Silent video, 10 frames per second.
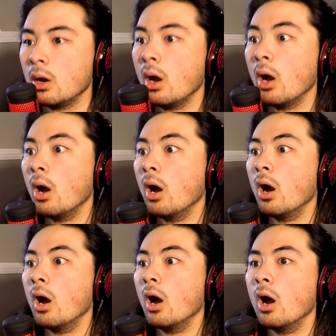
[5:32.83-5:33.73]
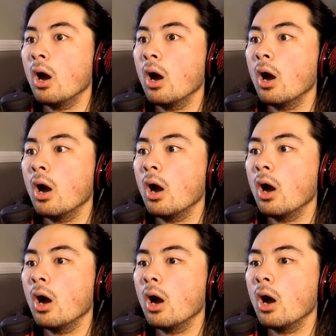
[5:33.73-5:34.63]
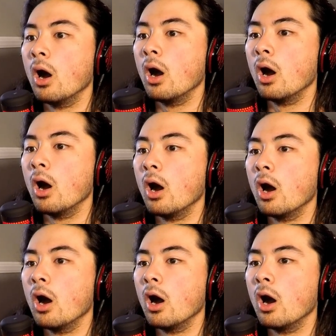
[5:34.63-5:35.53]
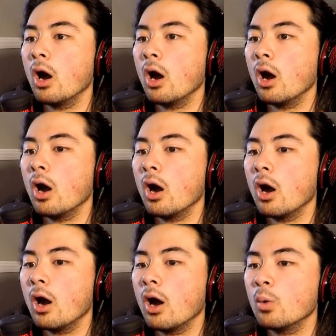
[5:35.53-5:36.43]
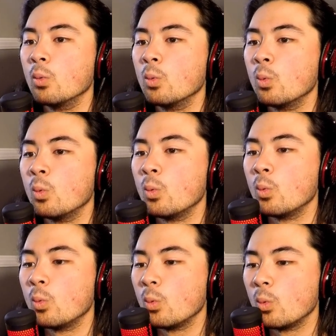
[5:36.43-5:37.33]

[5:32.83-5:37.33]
[no speech]